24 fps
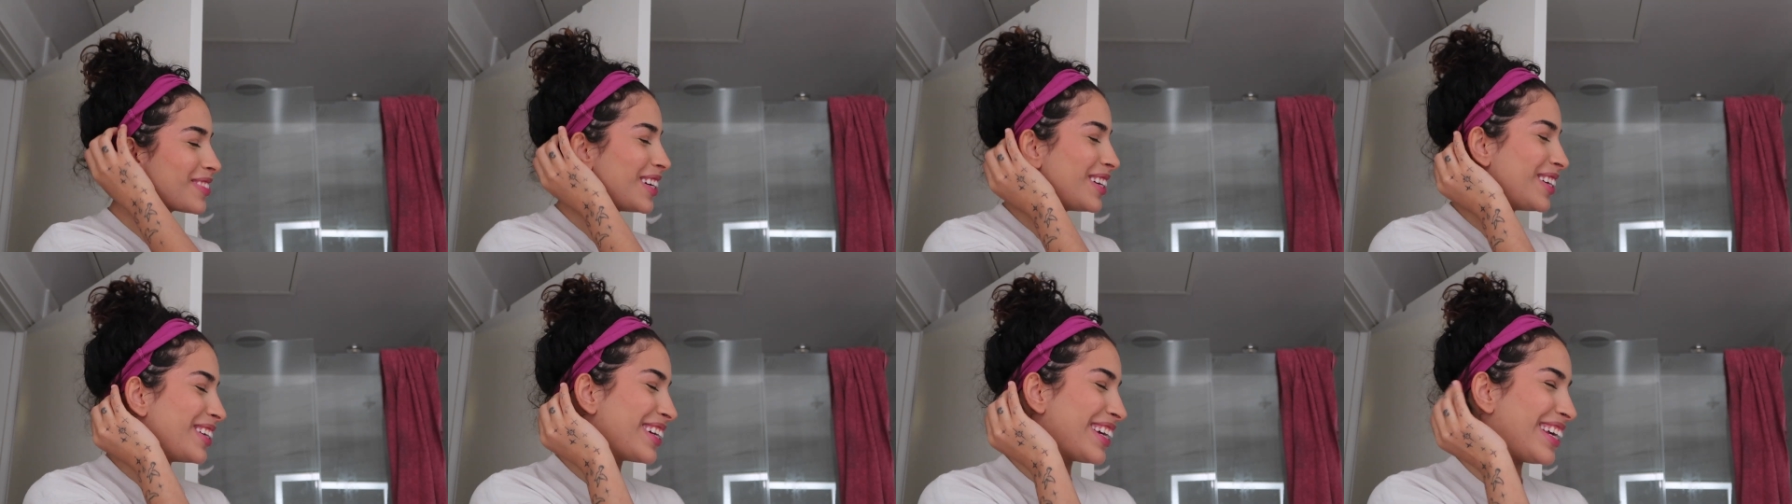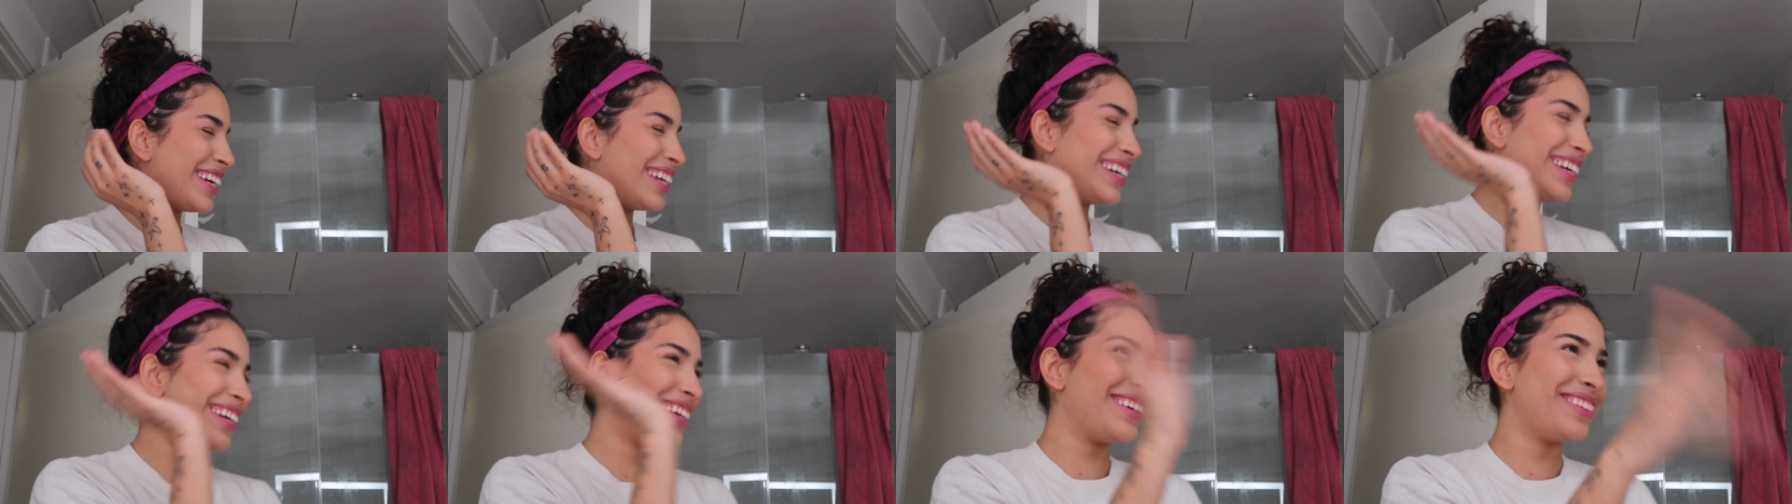
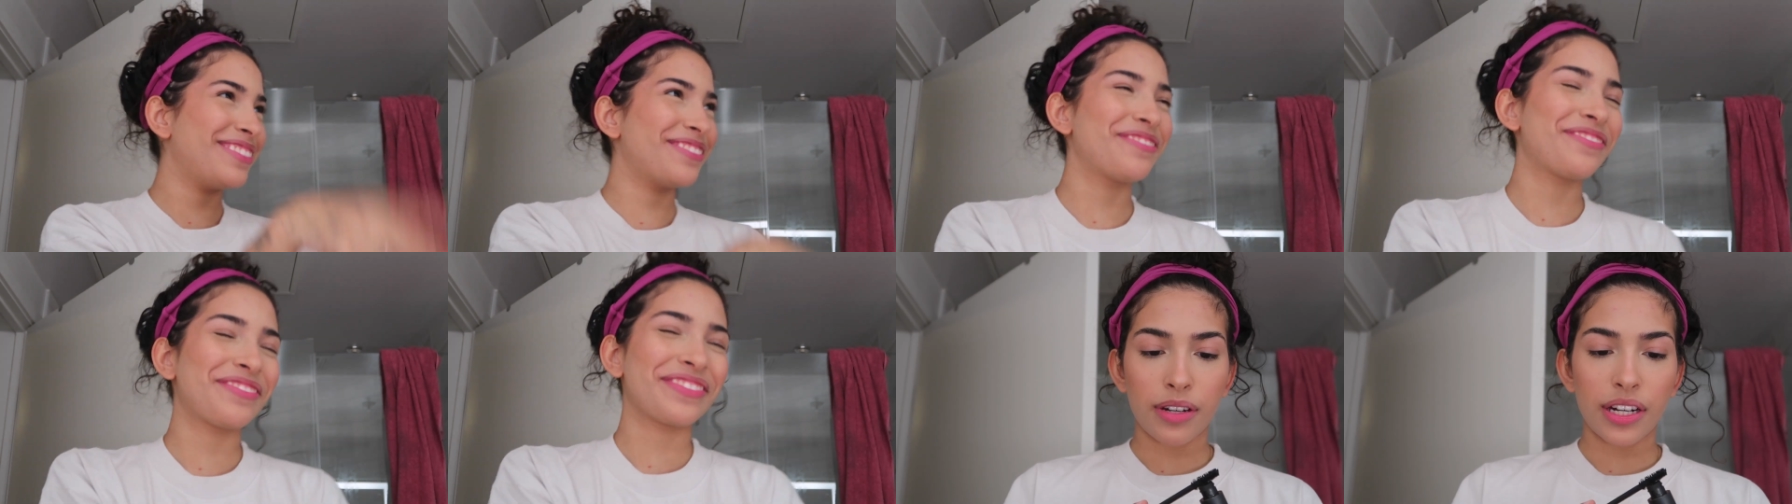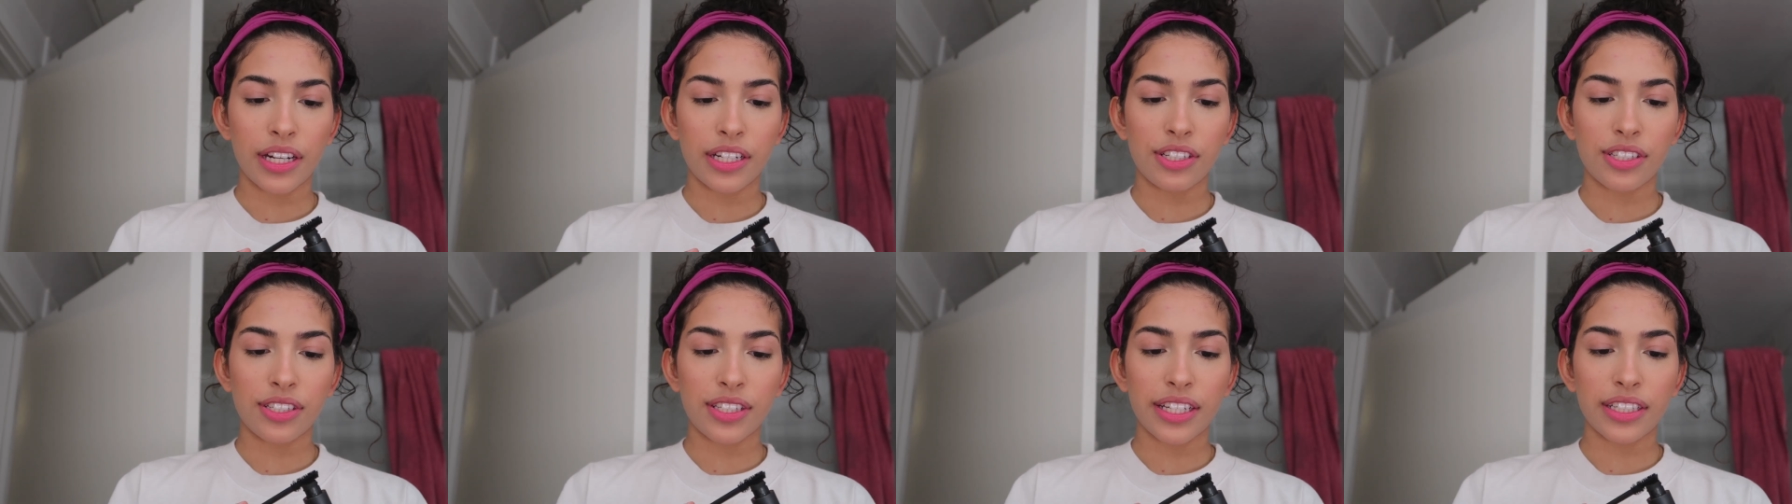Okay. But
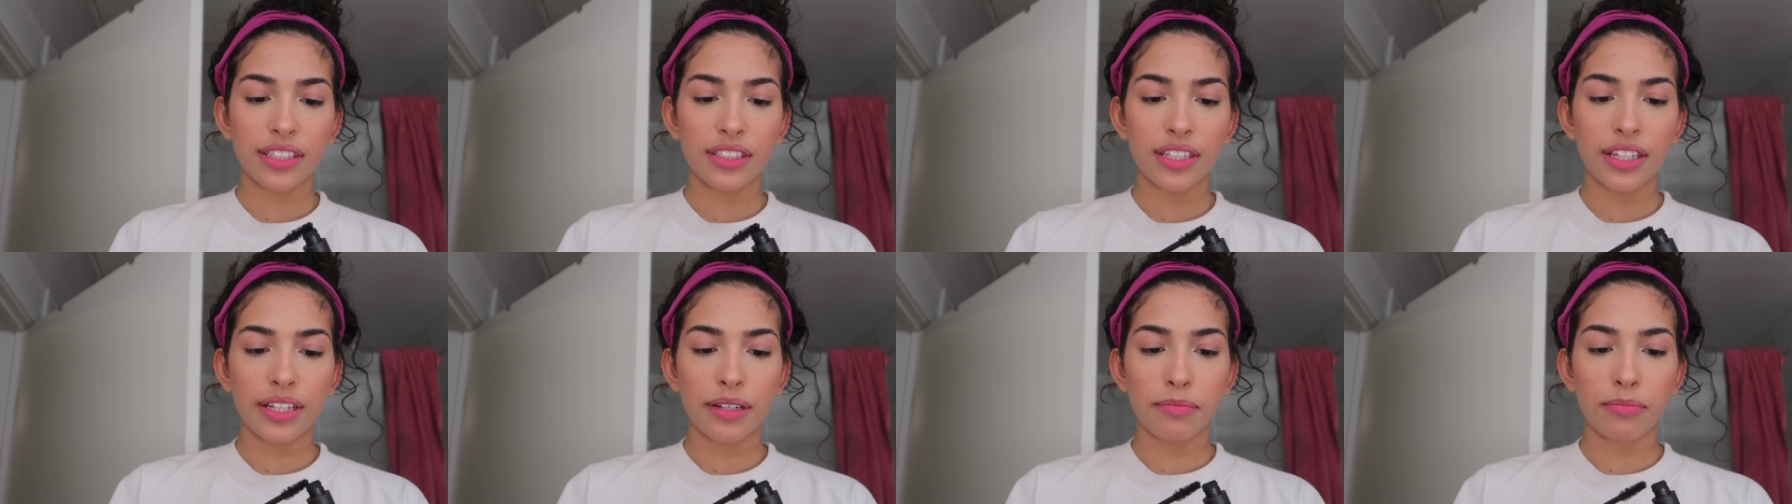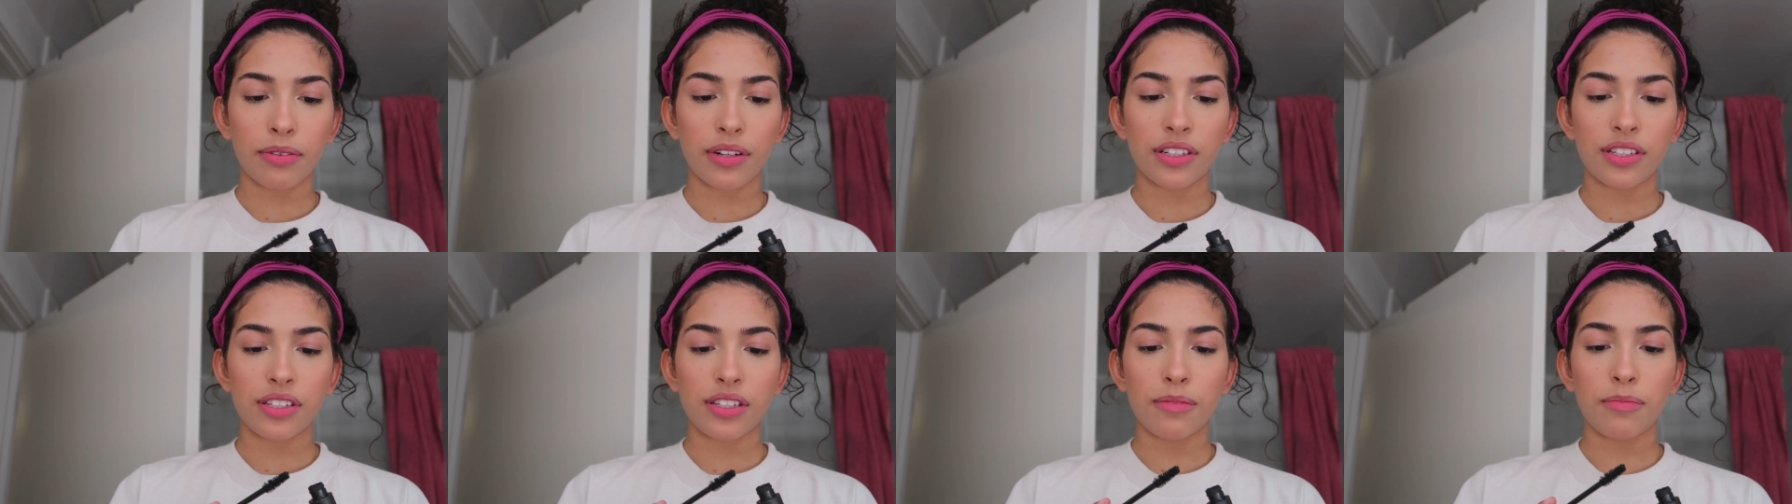I just like to like
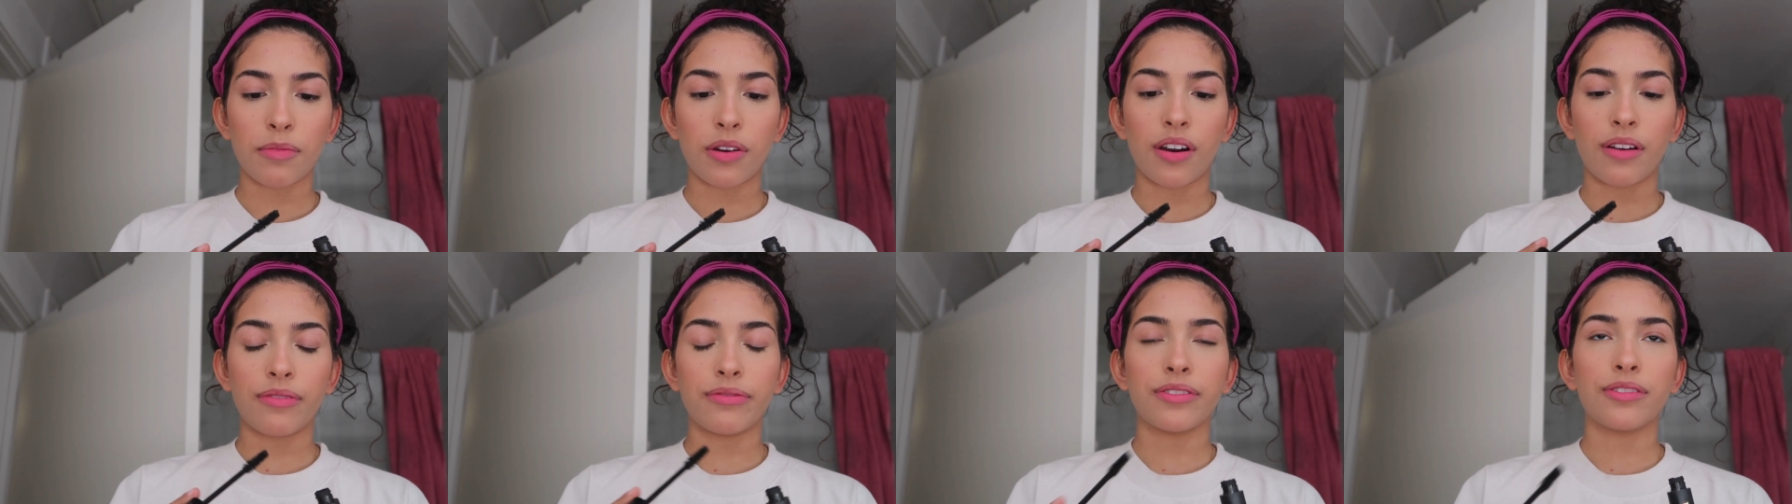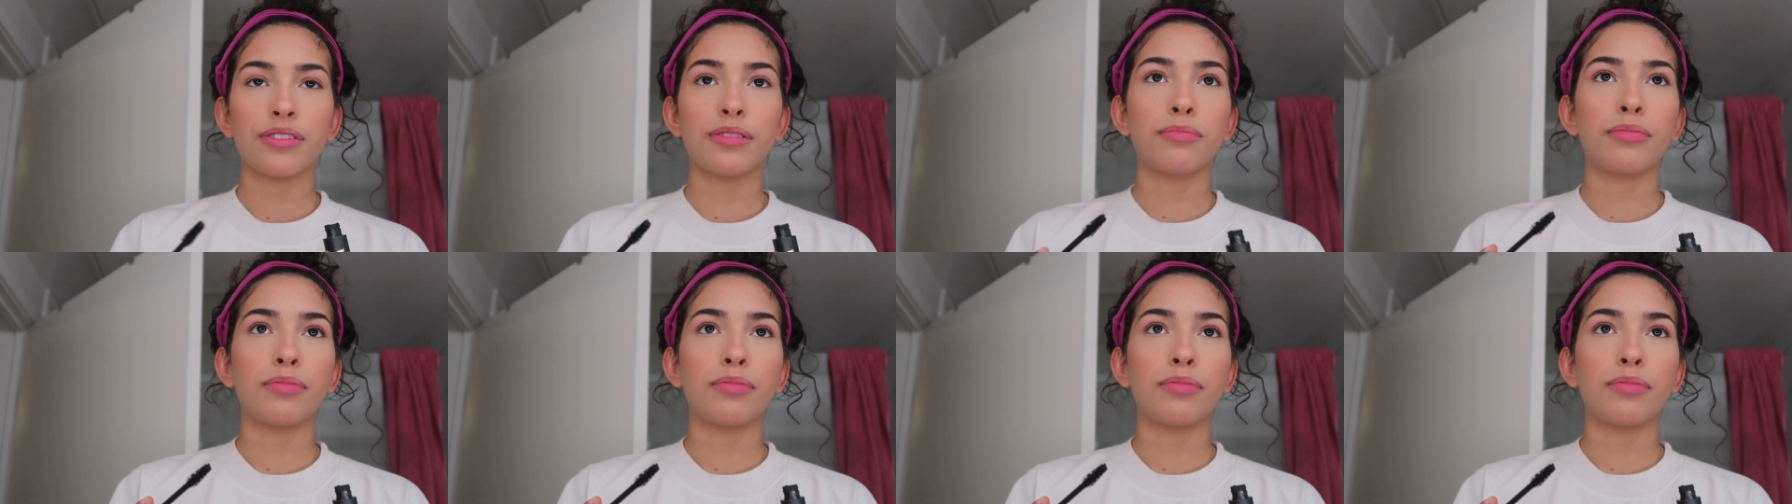brush them off with